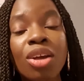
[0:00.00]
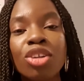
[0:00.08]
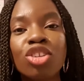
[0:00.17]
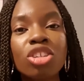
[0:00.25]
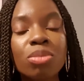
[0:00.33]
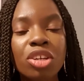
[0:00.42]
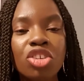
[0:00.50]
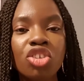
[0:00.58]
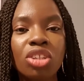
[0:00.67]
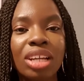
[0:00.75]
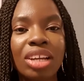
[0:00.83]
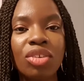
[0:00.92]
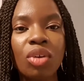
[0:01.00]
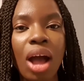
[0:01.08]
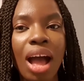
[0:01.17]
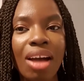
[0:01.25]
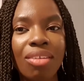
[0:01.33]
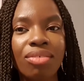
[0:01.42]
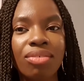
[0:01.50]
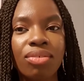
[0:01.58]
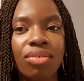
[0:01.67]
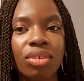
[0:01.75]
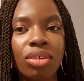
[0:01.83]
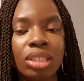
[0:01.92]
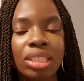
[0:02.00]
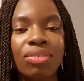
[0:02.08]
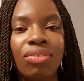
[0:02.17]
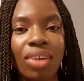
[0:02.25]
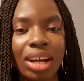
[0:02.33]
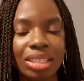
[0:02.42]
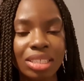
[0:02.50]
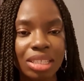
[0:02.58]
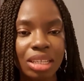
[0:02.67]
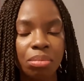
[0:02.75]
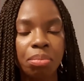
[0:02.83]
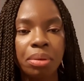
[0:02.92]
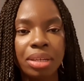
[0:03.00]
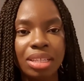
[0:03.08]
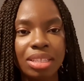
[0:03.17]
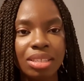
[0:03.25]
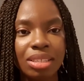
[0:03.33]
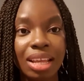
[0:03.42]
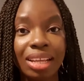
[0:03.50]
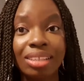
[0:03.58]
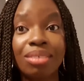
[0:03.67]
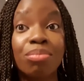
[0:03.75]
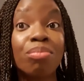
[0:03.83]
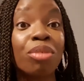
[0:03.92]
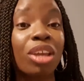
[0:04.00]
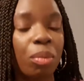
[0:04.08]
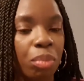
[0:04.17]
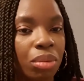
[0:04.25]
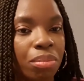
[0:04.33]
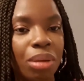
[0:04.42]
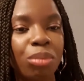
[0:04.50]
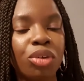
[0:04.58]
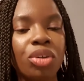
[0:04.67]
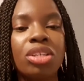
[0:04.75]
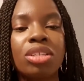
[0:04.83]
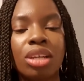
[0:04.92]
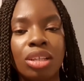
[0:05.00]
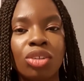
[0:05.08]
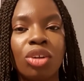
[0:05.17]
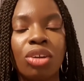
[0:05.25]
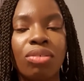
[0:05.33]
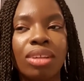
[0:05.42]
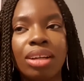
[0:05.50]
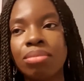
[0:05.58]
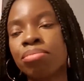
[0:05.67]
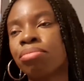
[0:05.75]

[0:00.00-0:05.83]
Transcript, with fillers: just making sure that you have the facts in place, like keeping memories and all of that.